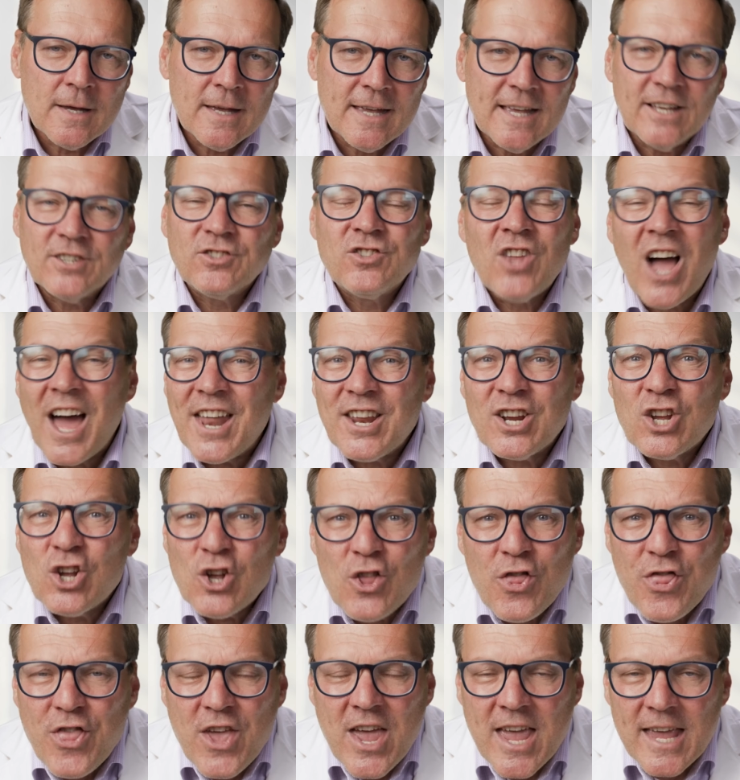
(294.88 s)
is not a
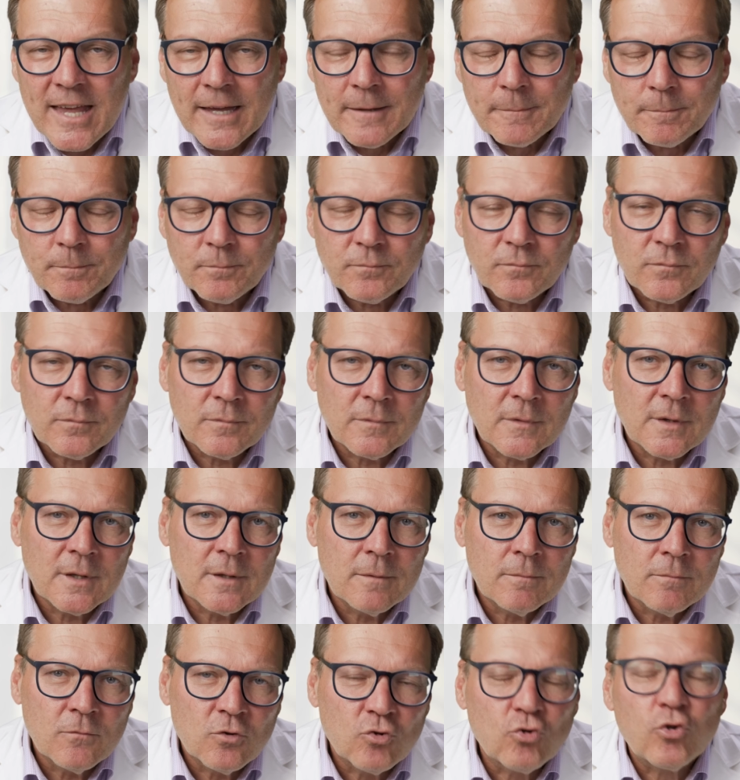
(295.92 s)
good thing.
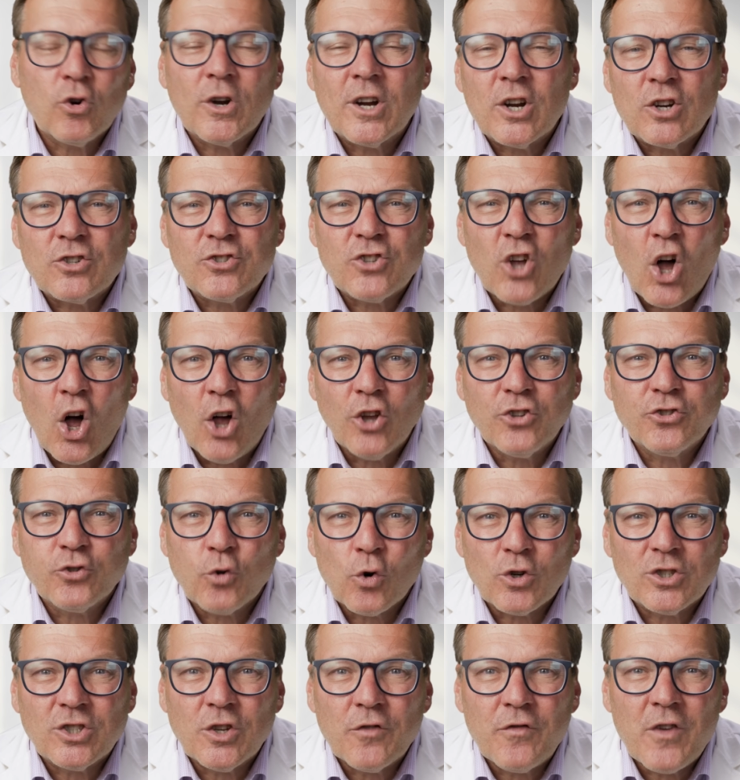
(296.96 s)
Triggers all
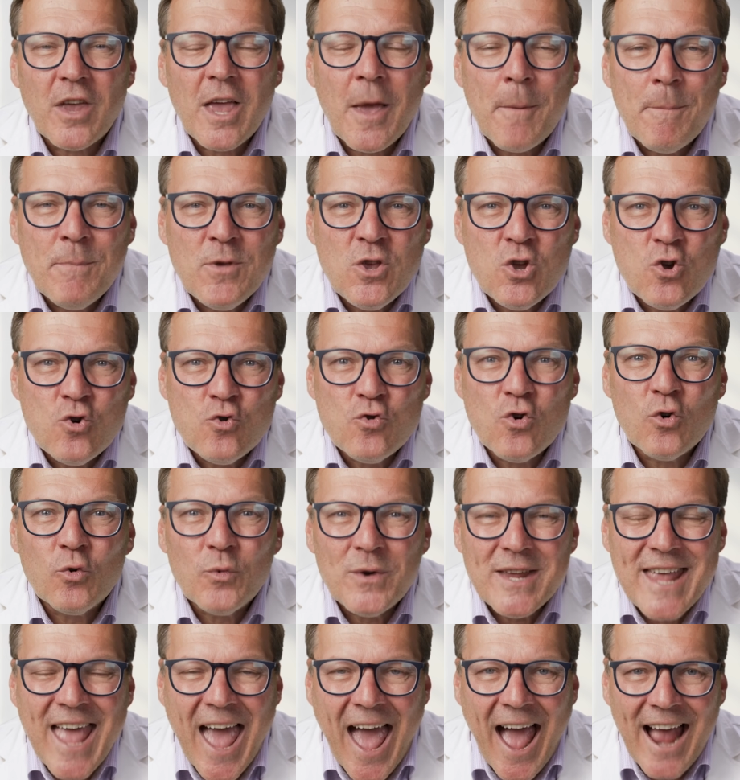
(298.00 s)
sorts of immune
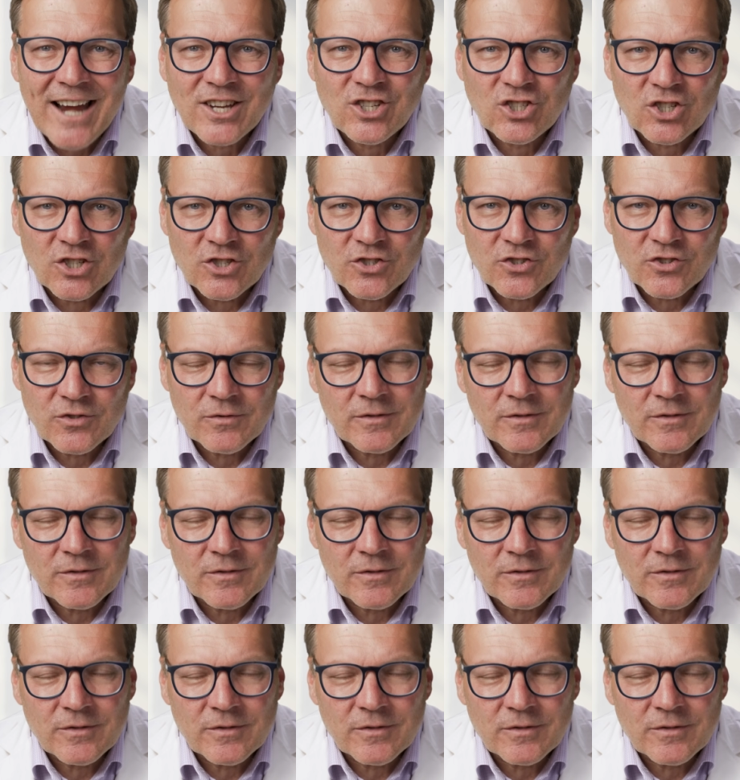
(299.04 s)
reactions.